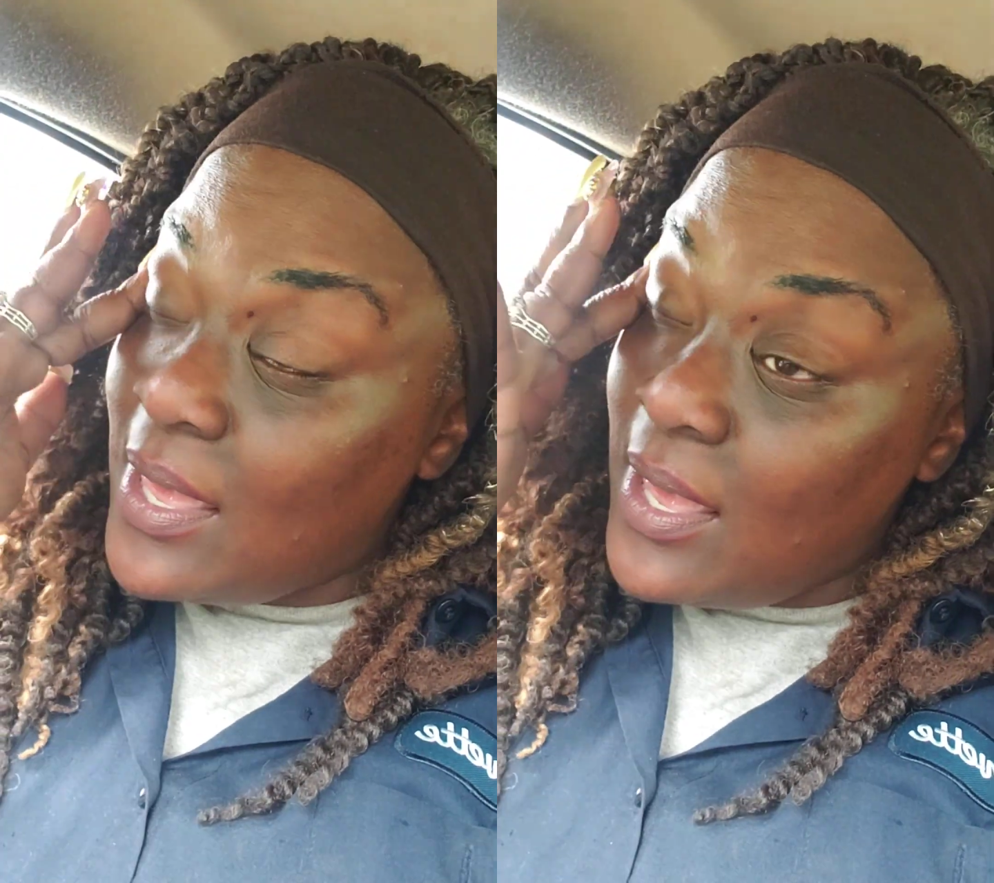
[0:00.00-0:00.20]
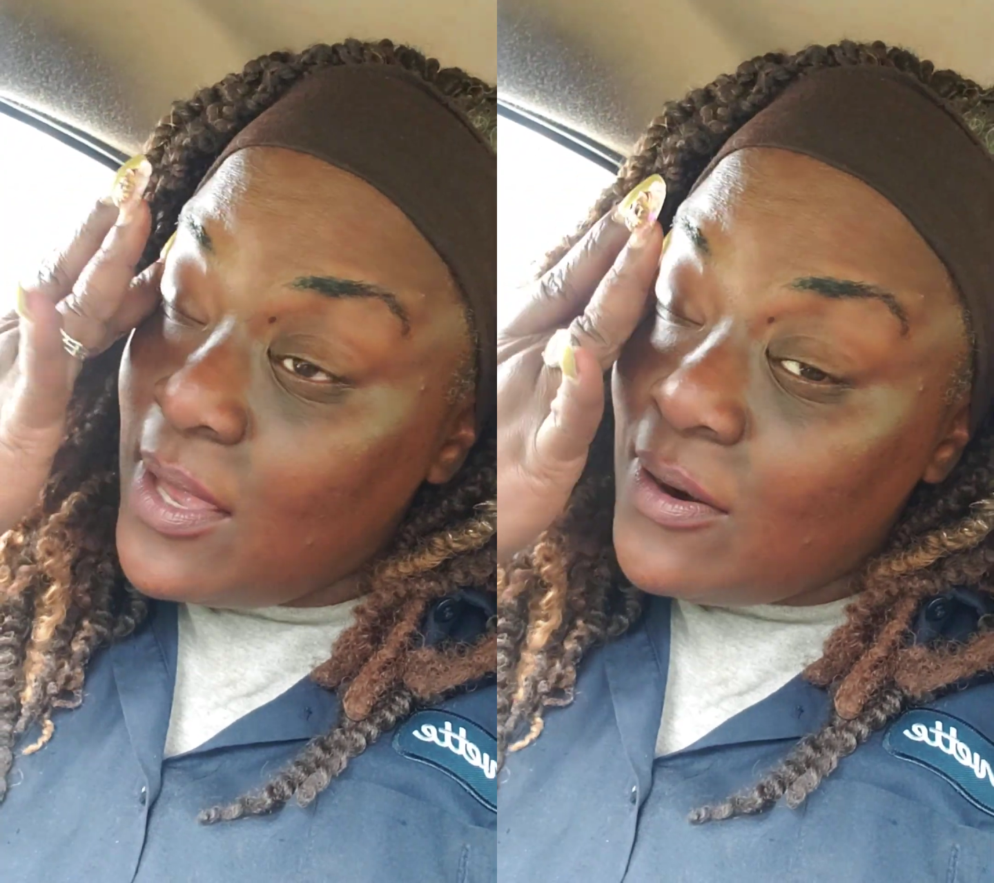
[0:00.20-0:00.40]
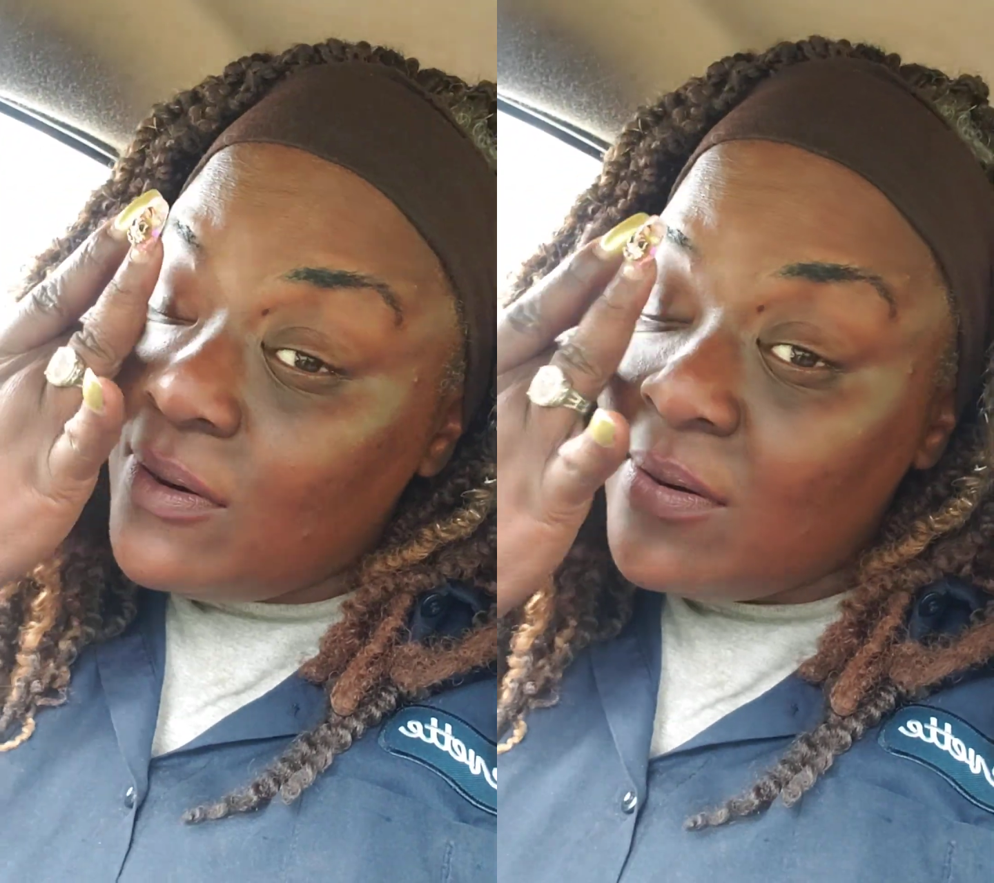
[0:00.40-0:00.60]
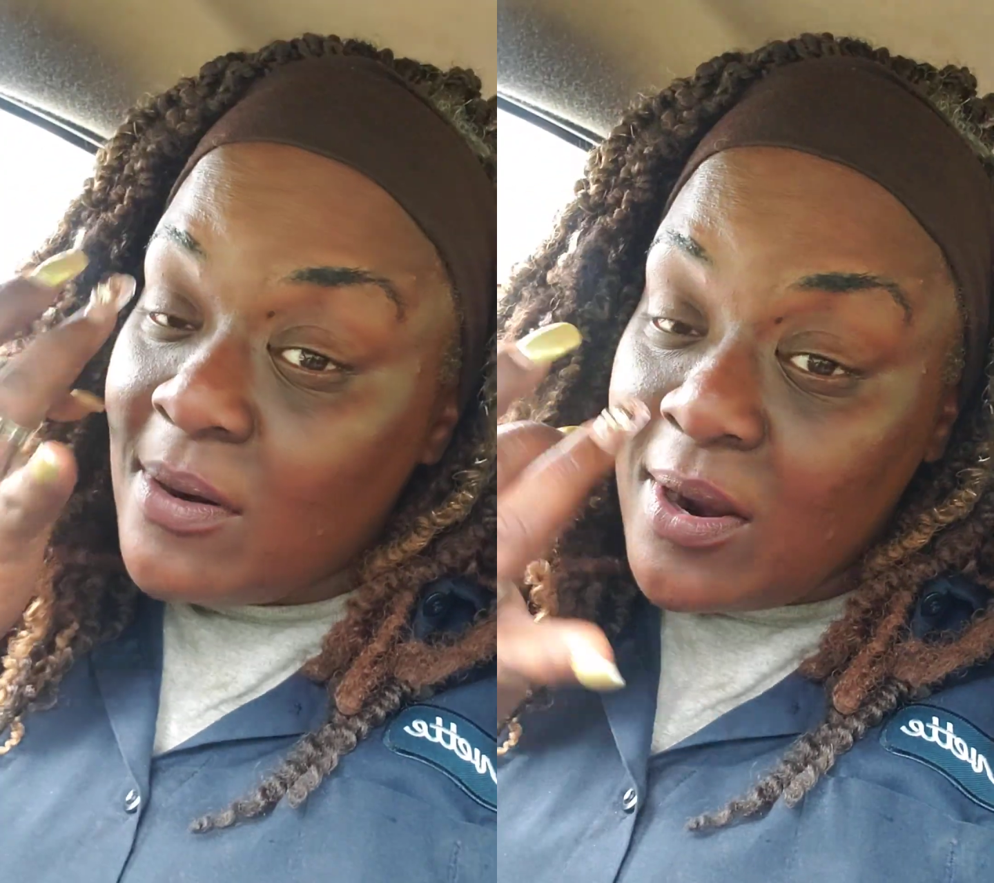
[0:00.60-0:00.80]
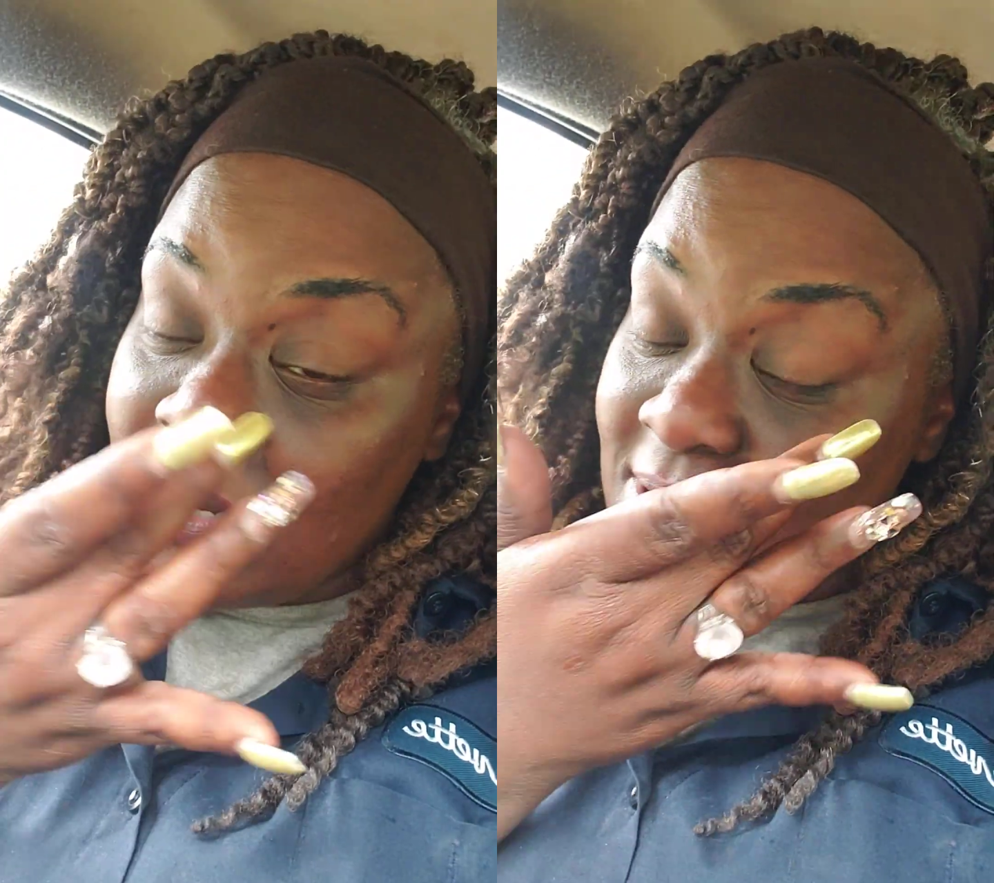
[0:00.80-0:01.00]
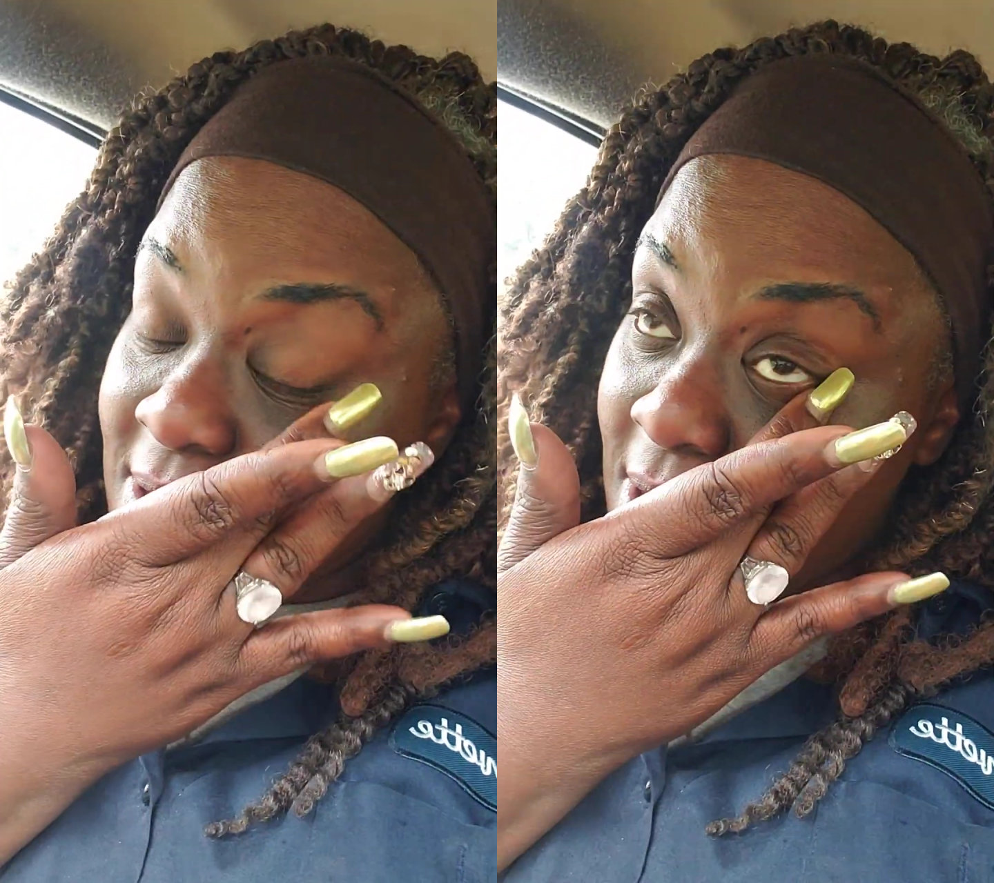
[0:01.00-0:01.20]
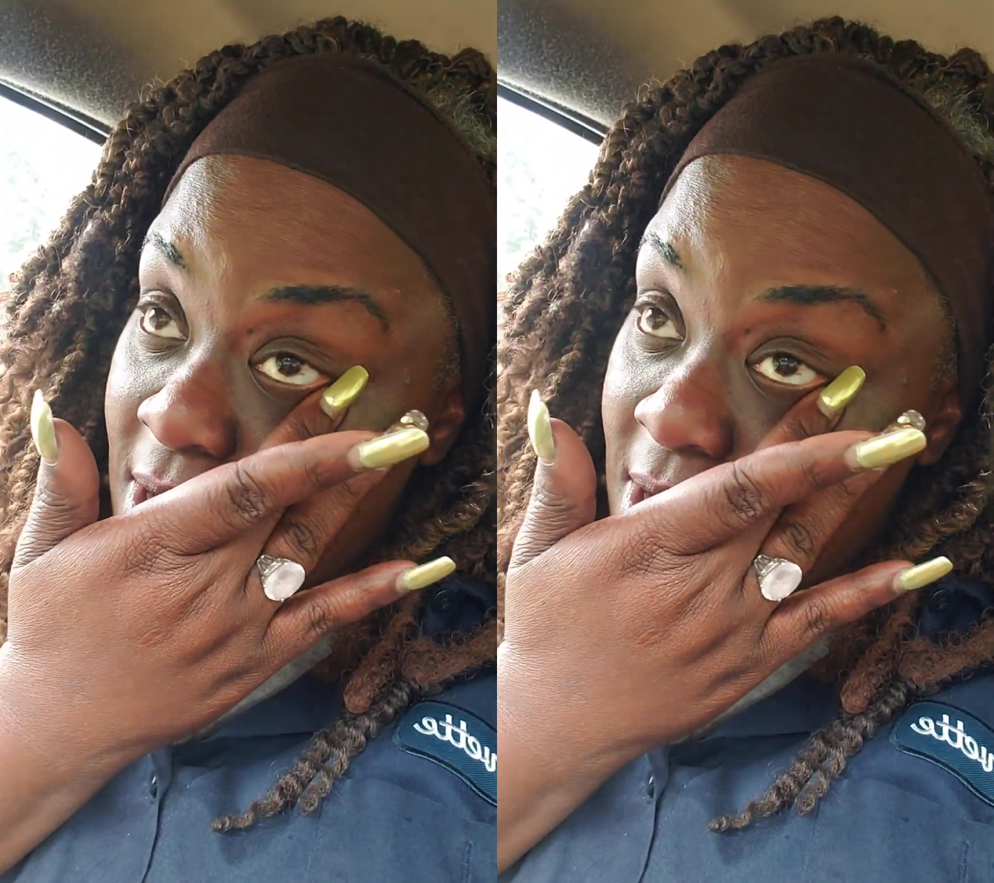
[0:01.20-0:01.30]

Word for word: came across a